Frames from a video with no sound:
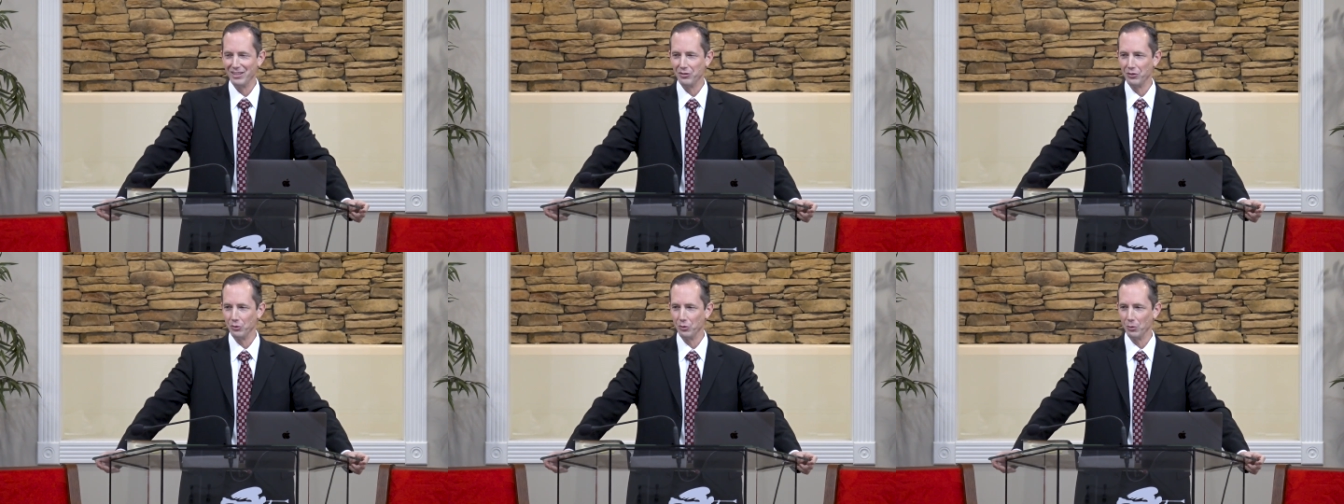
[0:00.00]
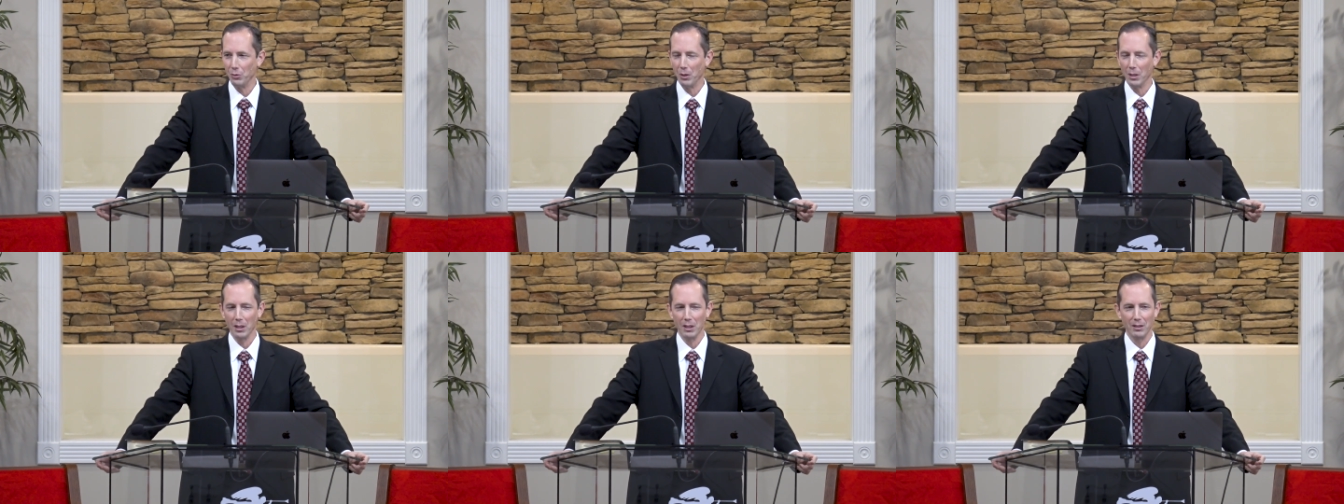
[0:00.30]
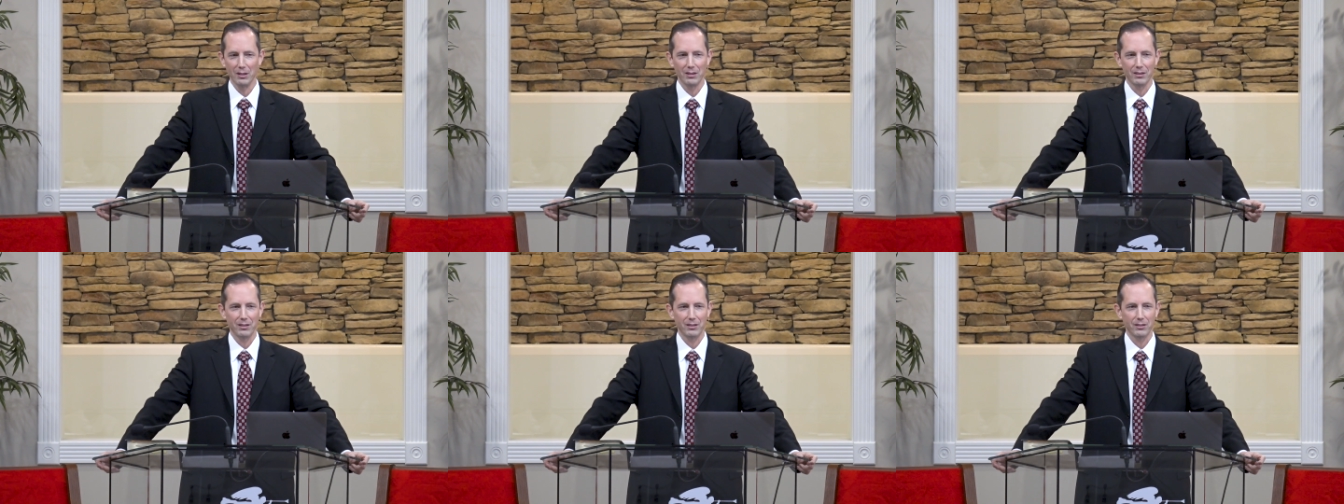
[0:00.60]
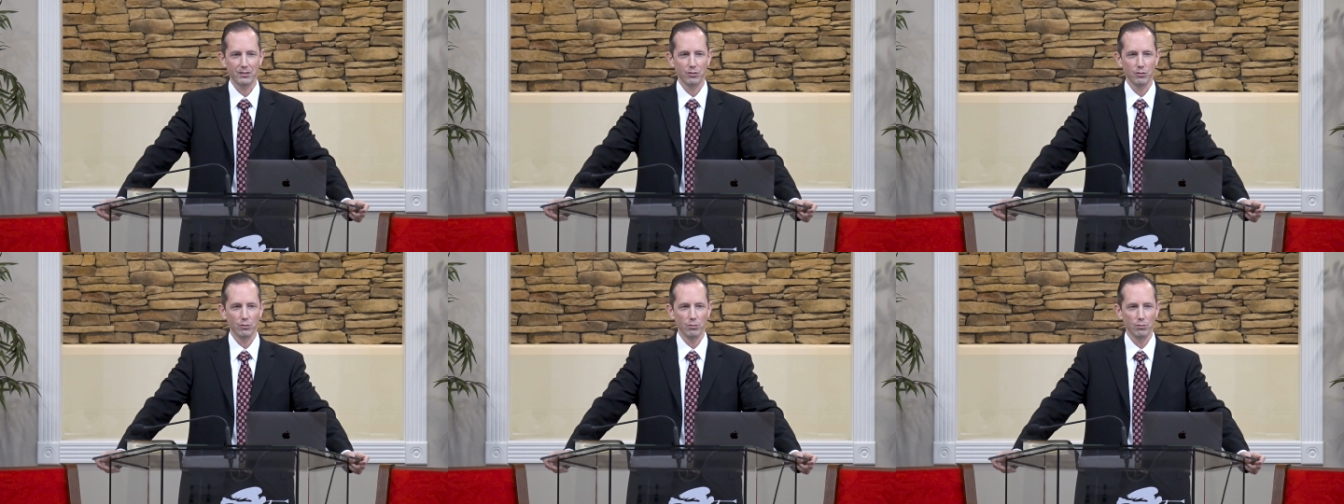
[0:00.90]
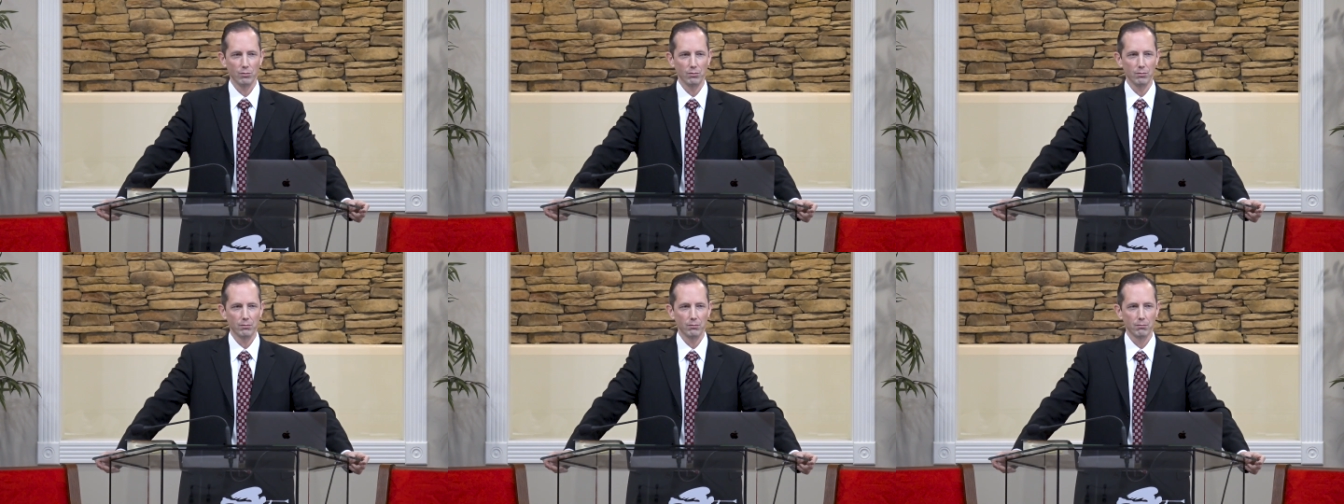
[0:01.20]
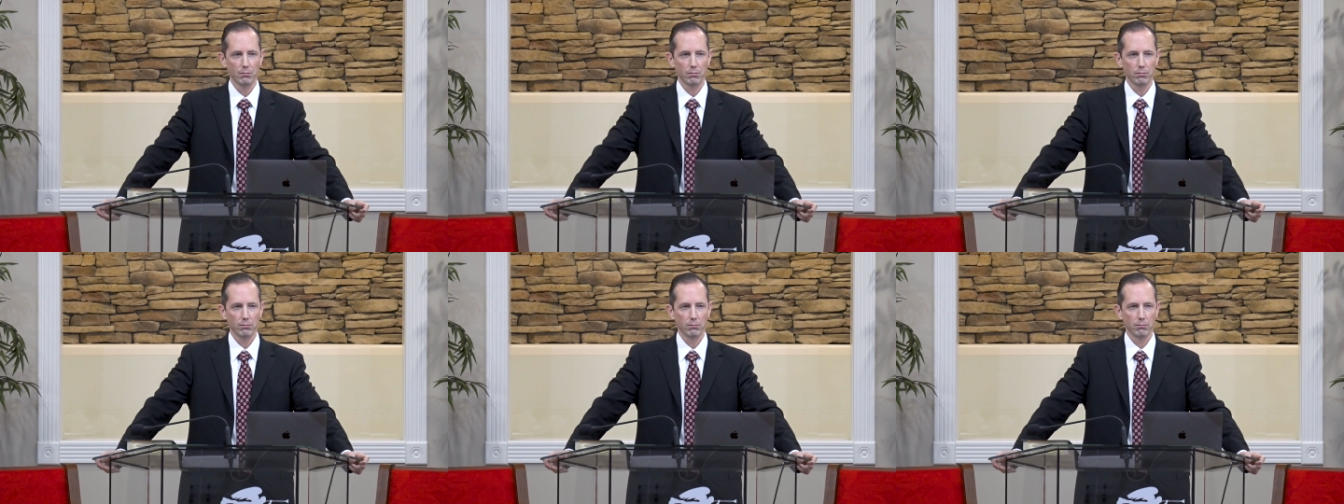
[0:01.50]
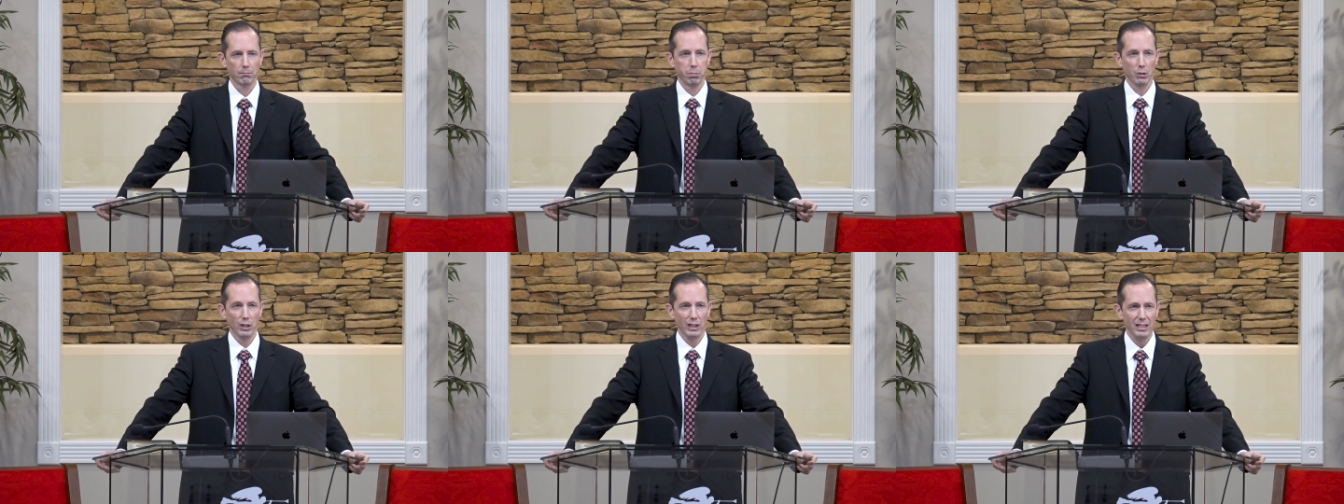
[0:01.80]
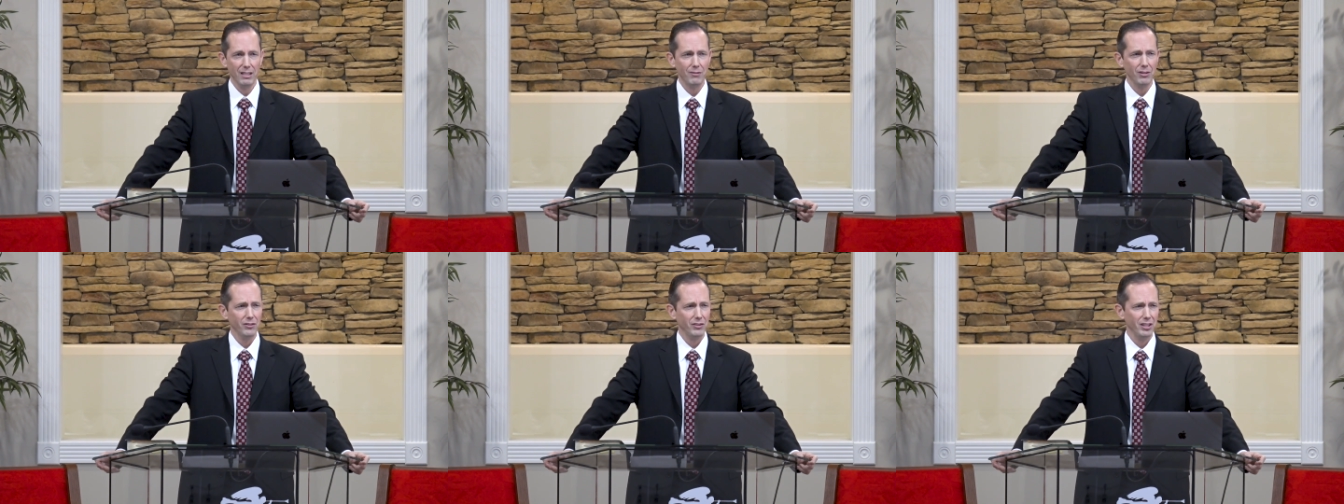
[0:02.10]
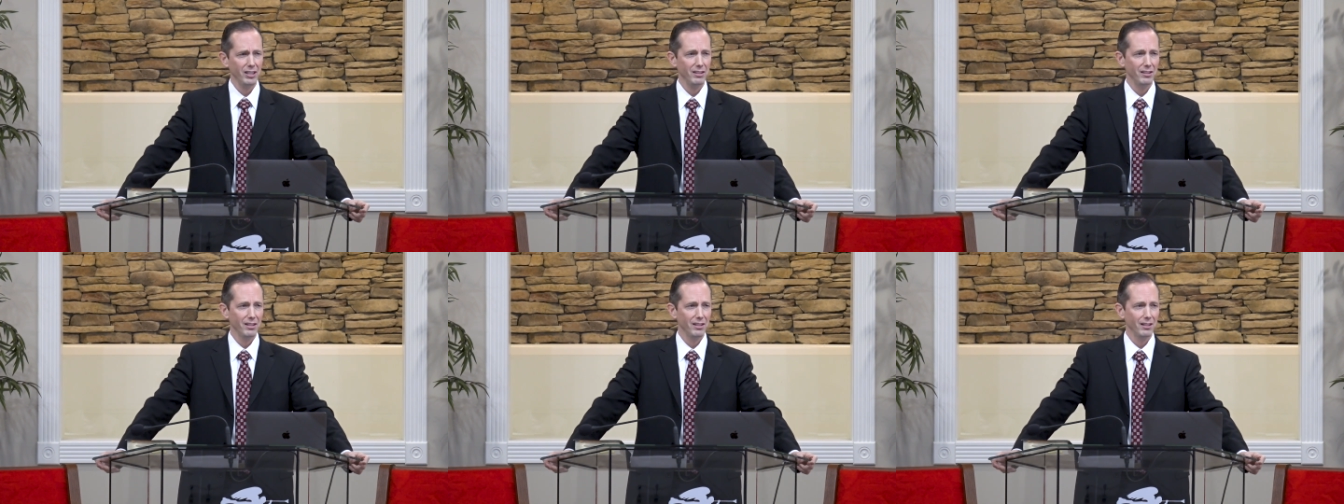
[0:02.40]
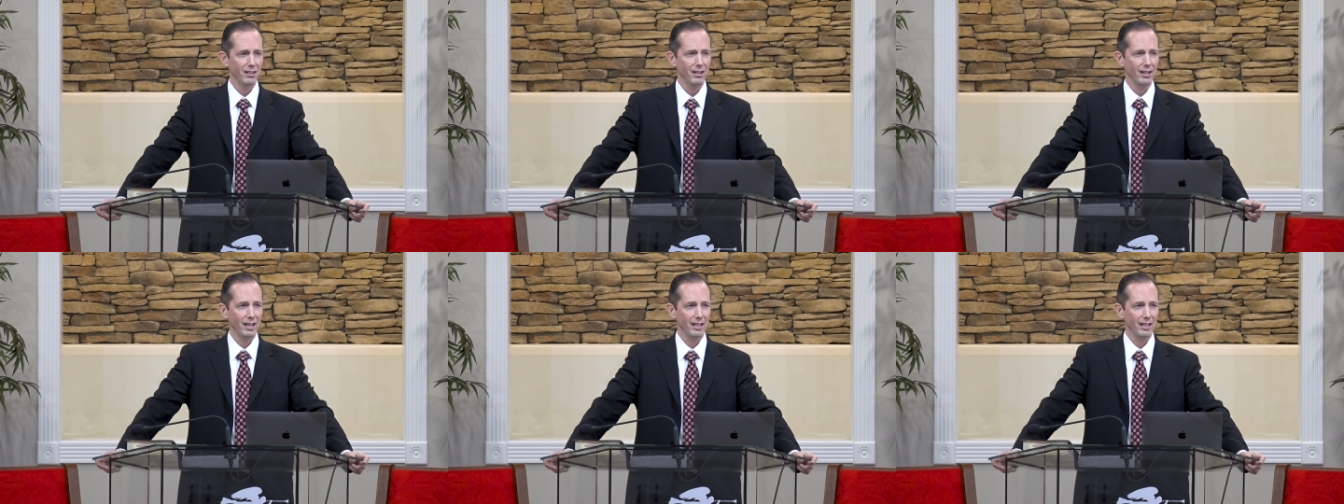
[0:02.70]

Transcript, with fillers: to believe as he did,